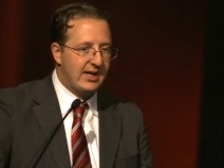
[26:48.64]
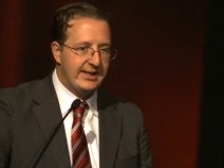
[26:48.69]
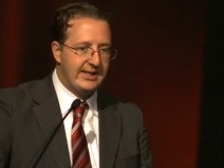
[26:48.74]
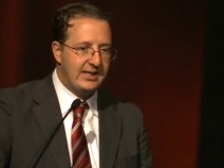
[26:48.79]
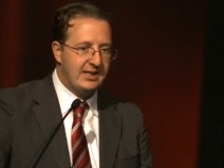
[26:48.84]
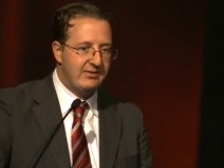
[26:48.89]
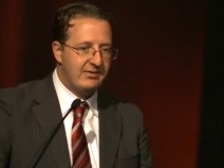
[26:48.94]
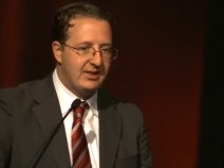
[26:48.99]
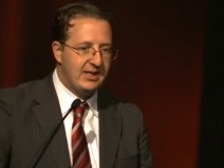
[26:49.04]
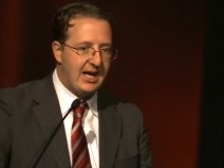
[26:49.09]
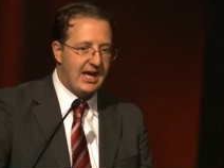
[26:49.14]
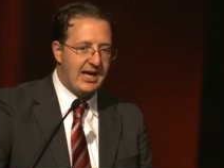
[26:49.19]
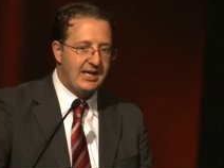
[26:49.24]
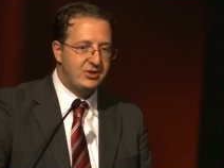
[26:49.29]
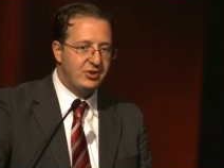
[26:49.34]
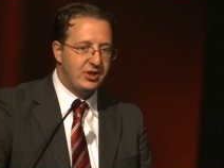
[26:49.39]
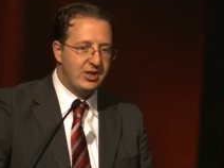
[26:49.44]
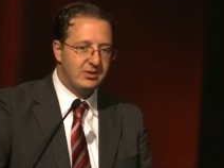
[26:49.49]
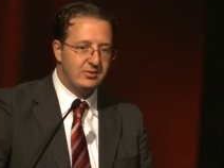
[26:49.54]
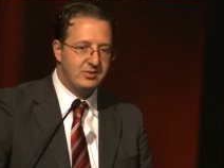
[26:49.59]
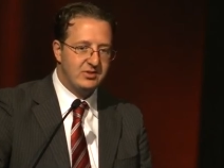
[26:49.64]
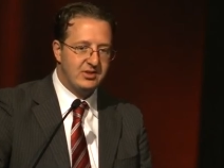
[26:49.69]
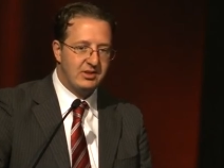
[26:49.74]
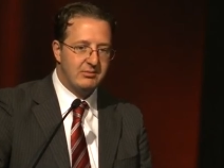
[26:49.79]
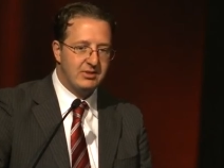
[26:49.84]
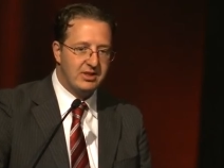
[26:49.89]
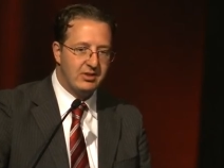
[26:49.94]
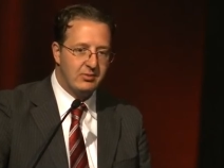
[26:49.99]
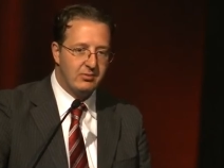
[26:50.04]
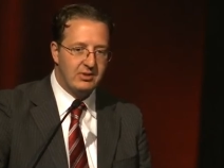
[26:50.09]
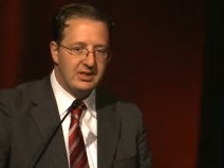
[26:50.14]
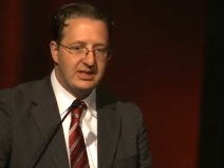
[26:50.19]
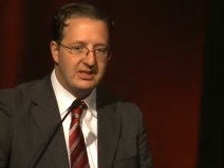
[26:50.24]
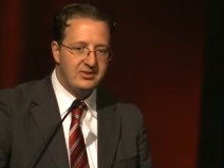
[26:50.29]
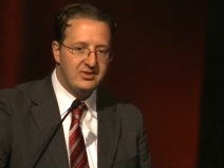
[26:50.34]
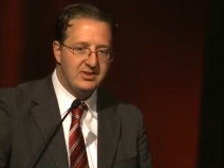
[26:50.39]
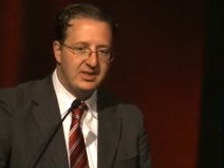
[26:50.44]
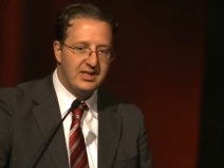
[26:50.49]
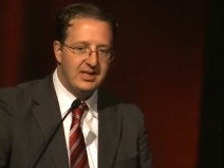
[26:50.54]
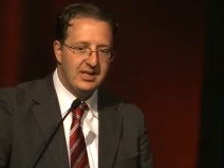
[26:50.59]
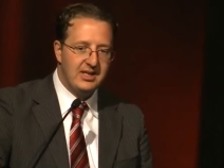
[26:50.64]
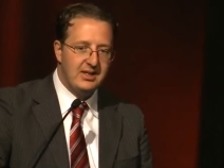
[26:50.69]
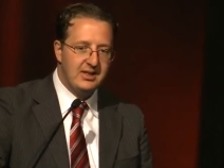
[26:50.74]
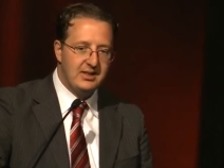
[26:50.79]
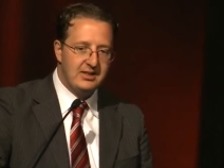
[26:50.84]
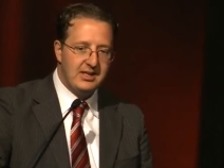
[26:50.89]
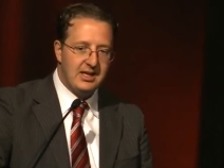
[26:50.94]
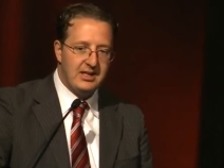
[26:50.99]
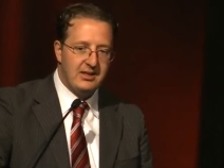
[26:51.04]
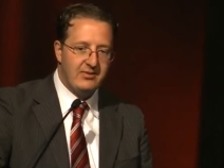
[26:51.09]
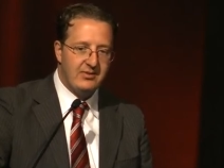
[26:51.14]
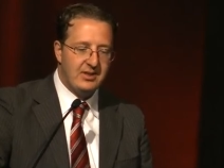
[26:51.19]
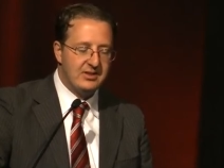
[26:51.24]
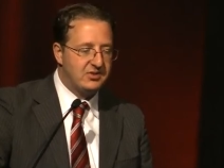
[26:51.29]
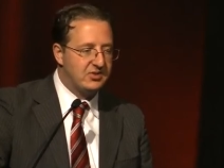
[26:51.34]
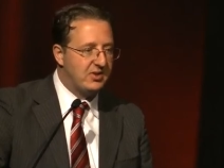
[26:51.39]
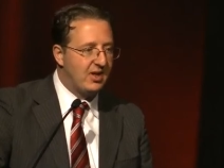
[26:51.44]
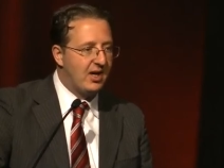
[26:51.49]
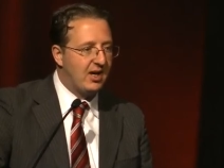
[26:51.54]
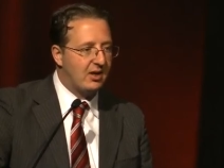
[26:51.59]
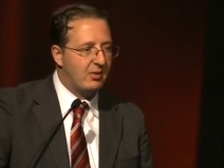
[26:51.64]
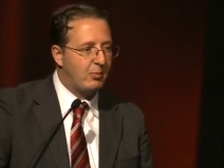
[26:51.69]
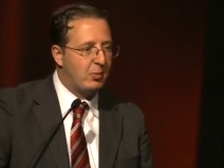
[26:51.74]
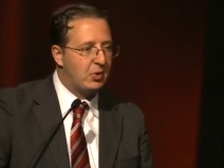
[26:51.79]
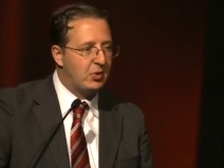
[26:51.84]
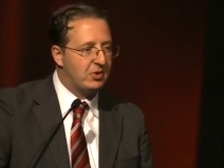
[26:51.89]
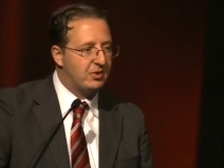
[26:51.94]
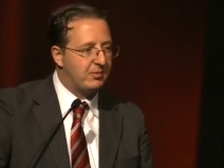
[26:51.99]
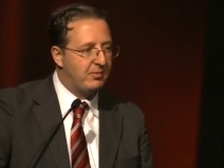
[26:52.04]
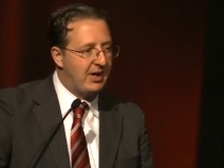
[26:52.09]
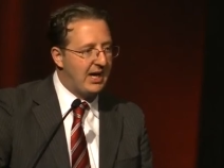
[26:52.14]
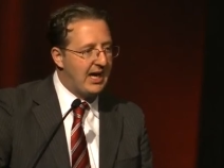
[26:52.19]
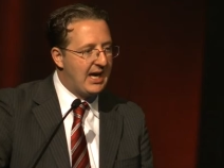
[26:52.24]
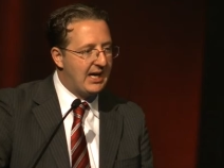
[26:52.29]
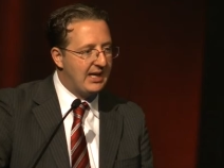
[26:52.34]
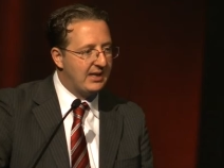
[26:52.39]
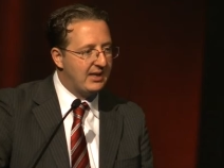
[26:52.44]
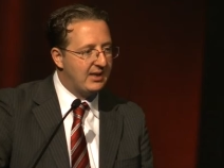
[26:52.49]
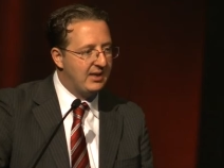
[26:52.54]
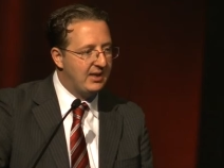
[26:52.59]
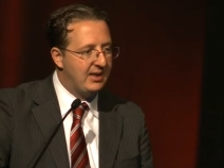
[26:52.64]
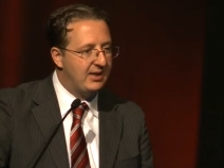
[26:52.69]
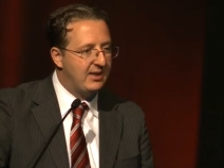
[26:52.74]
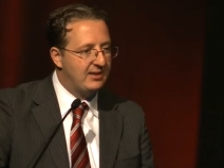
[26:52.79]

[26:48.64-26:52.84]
even hedge out some of the risk that if the stock pulled back,